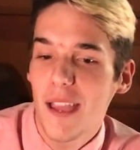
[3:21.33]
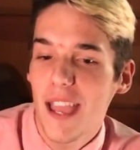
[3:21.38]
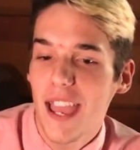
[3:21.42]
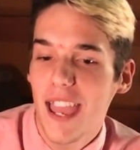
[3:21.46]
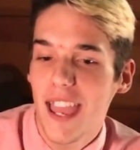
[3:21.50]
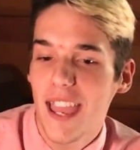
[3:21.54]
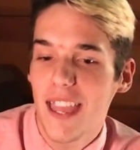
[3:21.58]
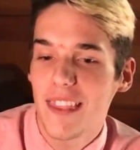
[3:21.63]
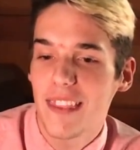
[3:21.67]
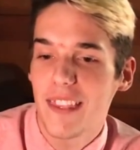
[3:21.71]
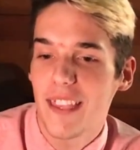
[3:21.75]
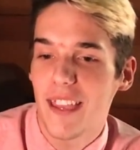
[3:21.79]

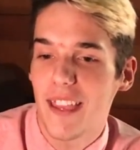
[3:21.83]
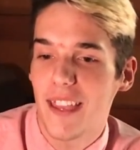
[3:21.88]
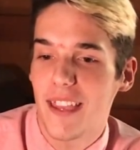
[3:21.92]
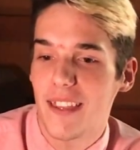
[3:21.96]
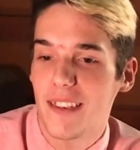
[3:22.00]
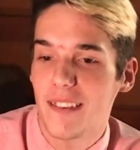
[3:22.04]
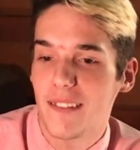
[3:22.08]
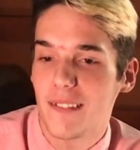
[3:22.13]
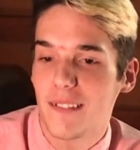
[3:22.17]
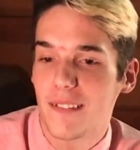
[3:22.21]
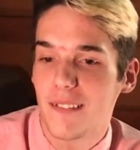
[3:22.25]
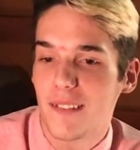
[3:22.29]
And
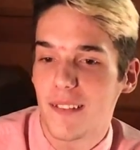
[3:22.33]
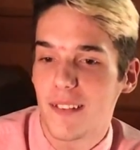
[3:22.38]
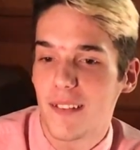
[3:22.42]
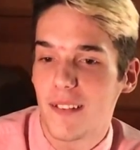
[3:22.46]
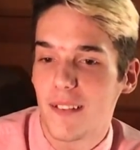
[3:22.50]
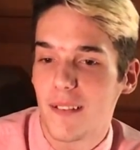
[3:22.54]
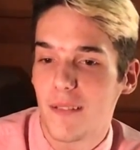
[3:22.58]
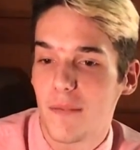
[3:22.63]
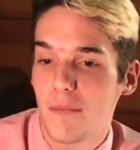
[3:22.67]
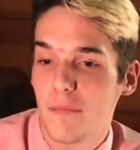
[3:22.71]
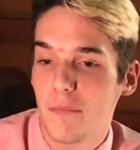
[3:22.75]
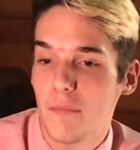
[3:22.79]
then
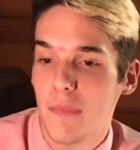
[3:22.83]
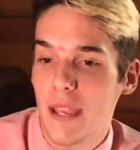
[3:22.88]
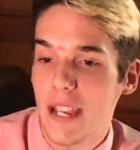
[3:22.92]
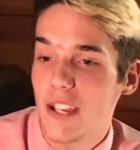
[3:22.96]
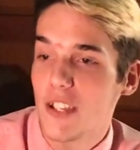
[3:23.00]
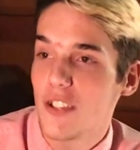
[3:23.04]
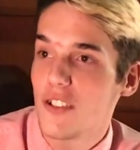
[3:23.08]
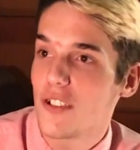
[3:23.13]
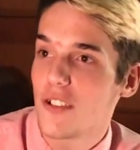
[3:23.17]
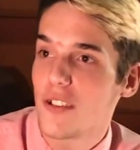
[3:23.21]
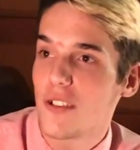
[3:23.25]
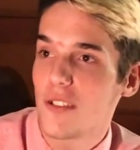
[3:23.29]

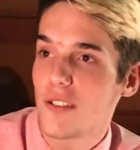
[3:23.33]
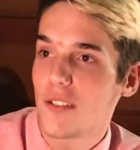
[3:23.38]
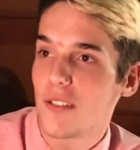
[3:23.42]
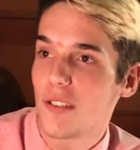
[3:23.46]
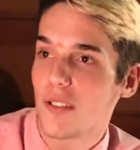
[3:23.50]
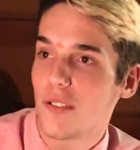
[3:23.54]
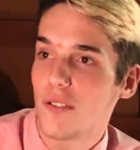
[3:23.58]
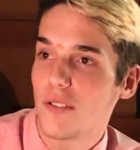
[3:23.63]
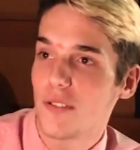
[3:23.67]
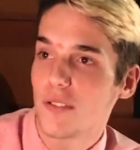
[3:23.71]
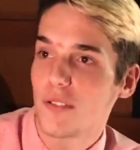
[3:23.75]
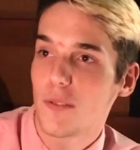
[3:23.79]
making sure that the
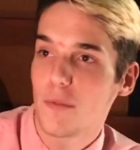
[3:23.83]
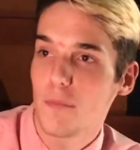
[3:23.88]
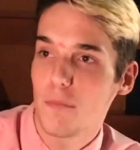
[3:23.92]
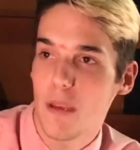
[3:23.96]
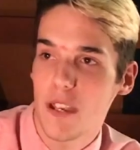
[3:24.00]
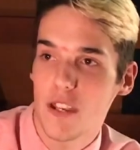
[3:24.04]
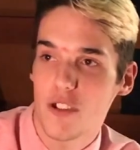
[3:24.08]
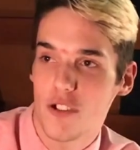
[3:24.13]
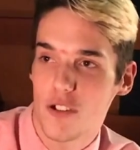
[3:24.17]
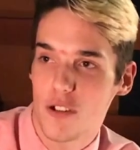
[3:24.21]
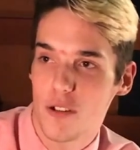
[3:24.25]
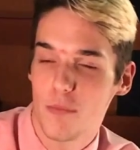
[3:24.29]
goals are
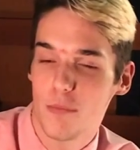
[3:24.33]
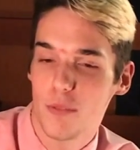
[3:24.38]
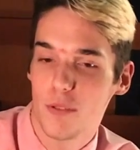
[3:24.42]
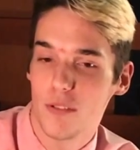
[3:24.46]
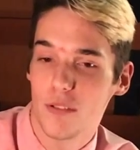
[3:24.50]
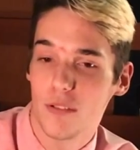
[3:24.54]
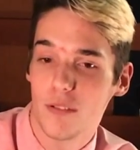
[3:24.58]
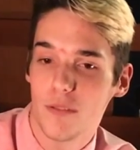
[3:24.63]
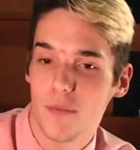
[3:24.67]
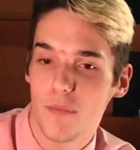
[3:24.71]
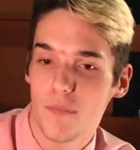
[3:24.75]
measurable.